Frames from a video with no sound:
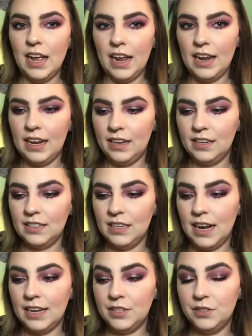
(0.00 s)
And
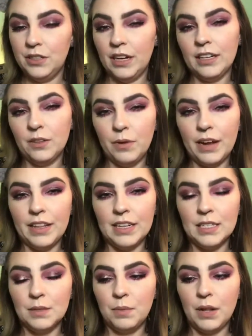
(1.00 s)
I do like the way
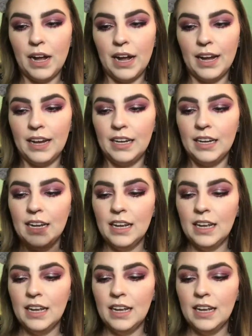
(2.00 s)
this applied,